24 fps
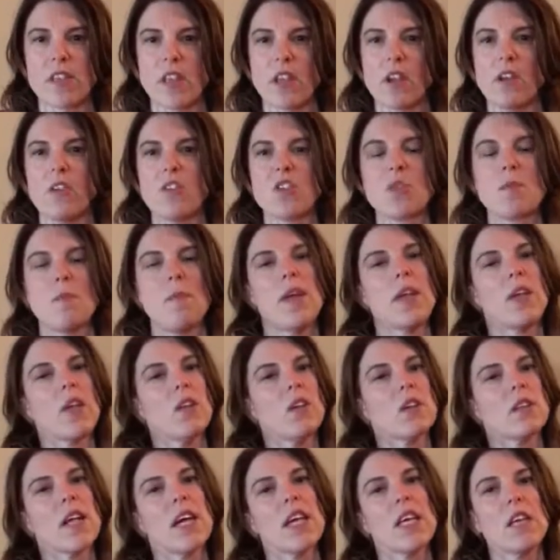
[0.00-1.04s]
It'll just make you
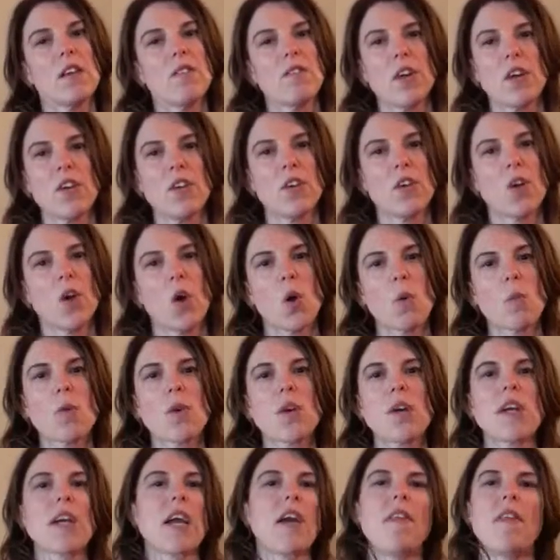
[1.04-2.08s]
look like you've done your
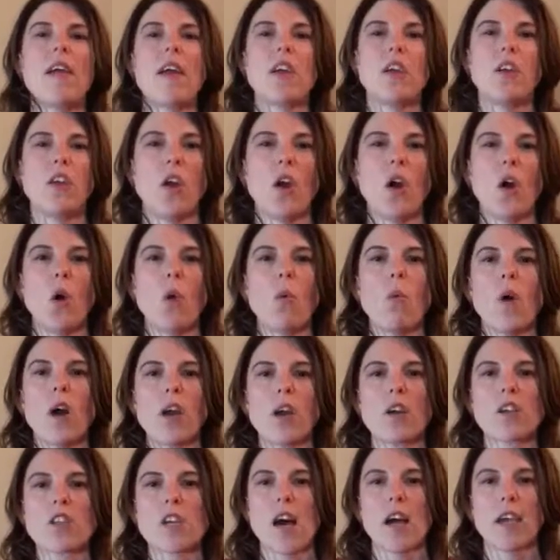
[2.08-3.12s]
homework and that you know what
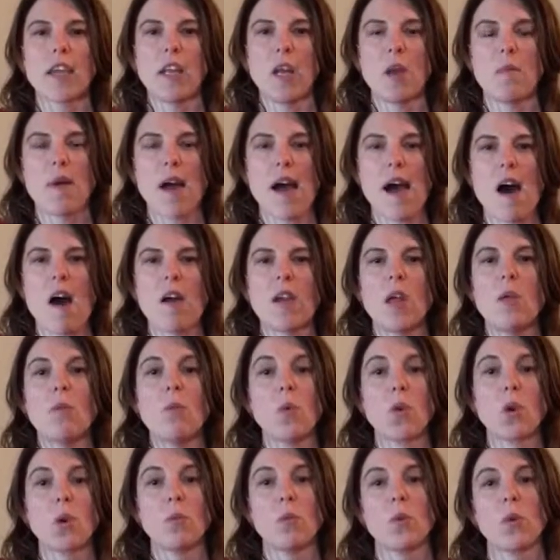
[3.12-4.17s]
you're talking about, and
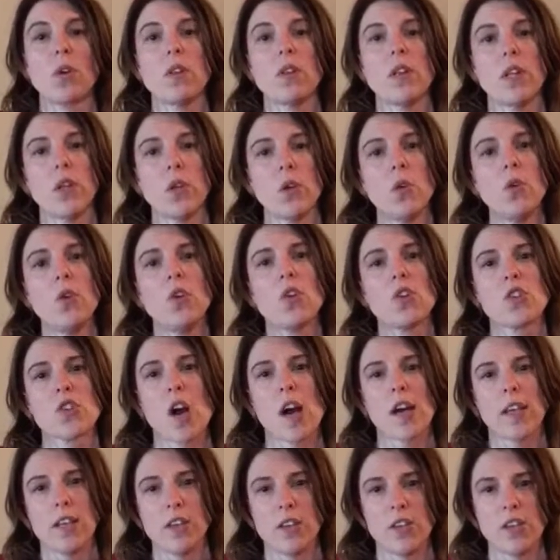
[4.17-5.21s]
more importantly, who you're
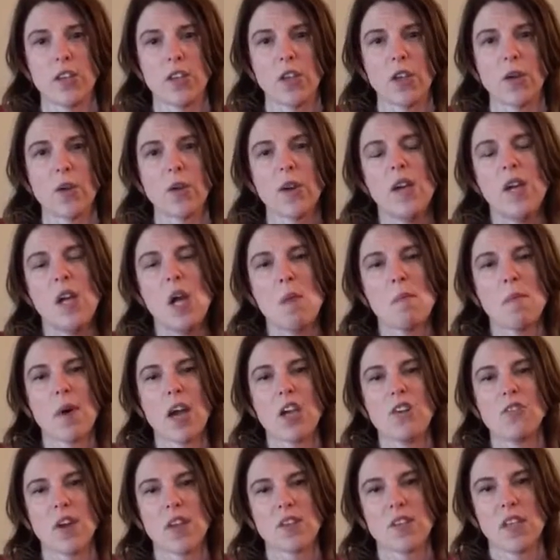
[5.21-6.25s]
talking to by
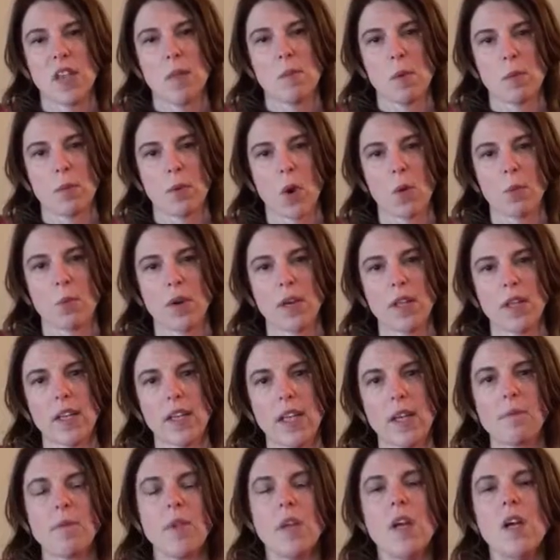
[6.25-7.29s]
addressing them
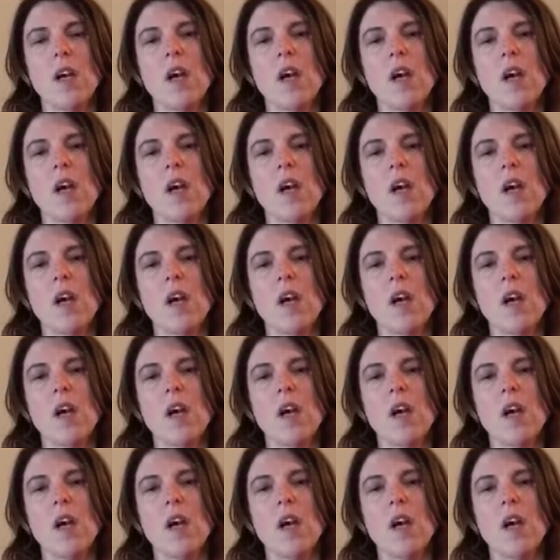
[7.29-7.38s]
appropriately.